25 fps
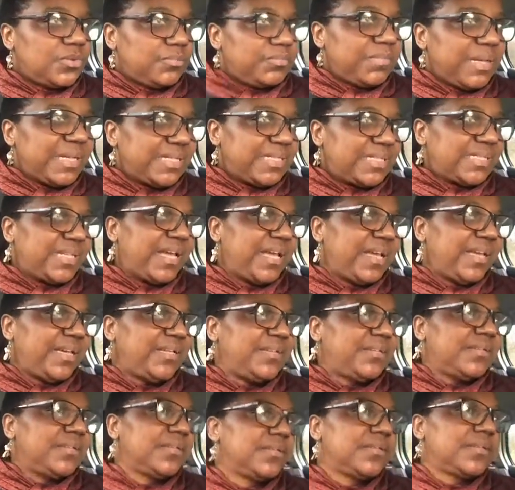
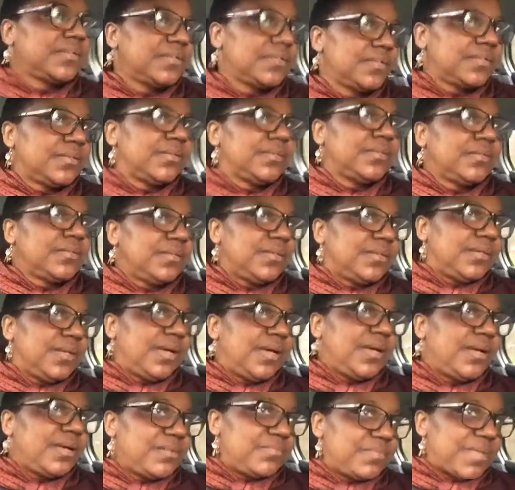maintain
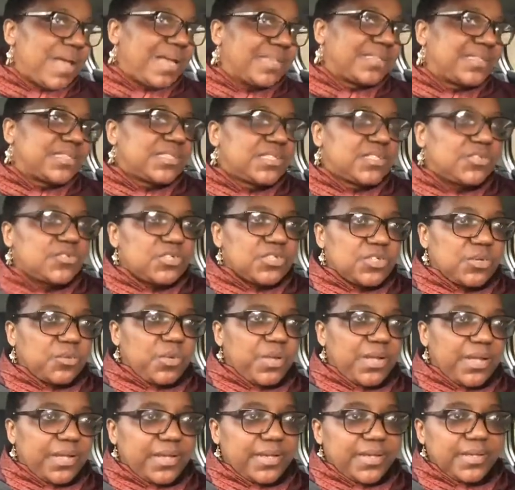as a social
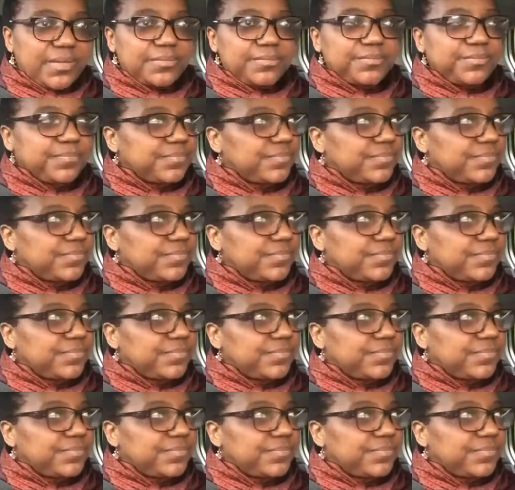worker?